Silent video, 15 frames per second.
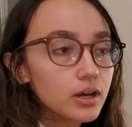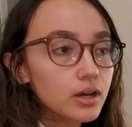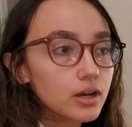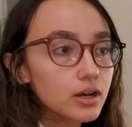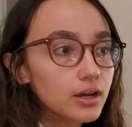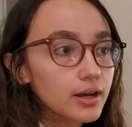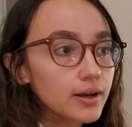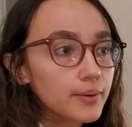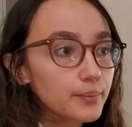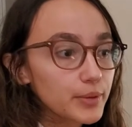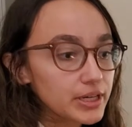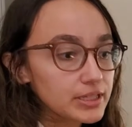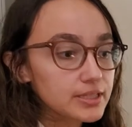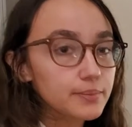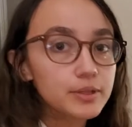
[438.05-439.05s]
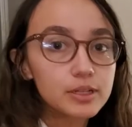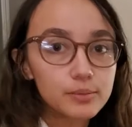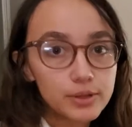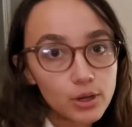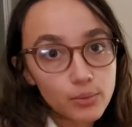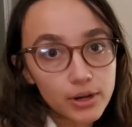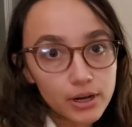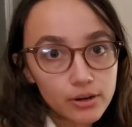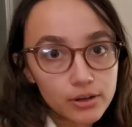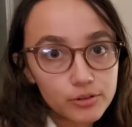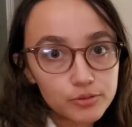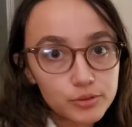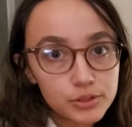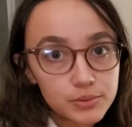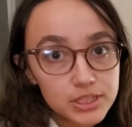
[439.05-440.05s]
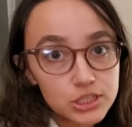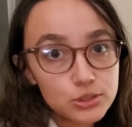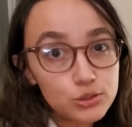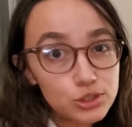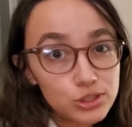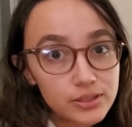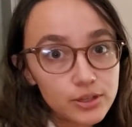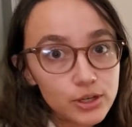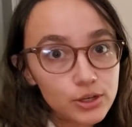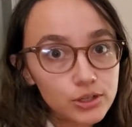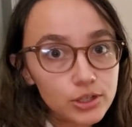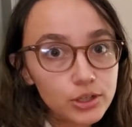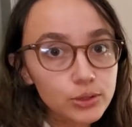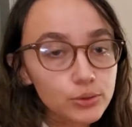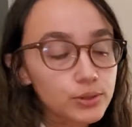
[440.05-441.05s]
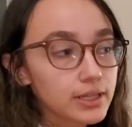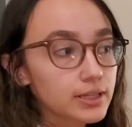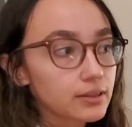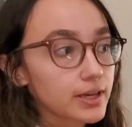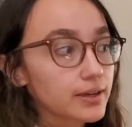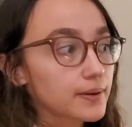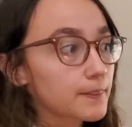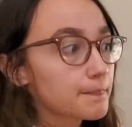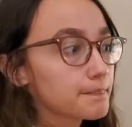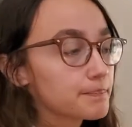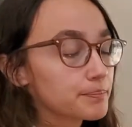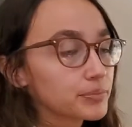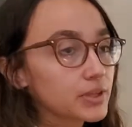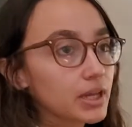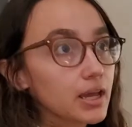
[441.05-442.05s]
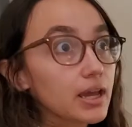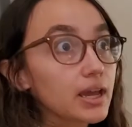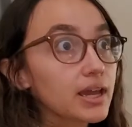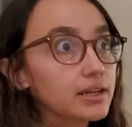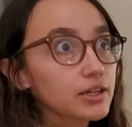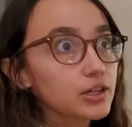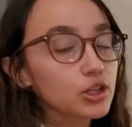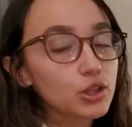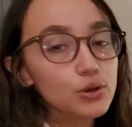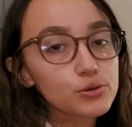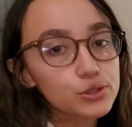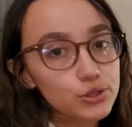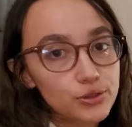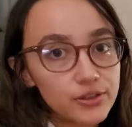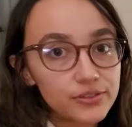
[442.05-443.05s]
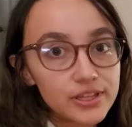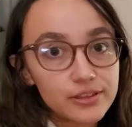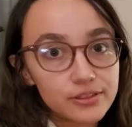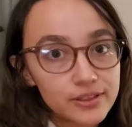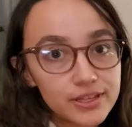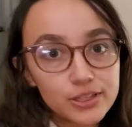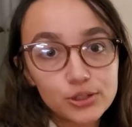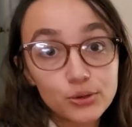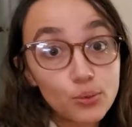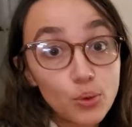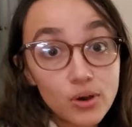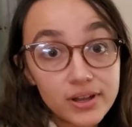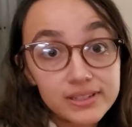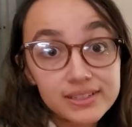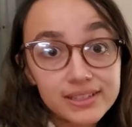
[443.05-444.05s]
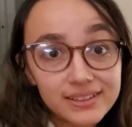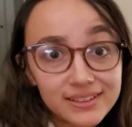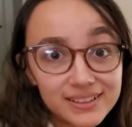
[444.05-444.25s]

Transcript: But it's something to be aware of. Because usually they're including like an enclosure that they think you'll want.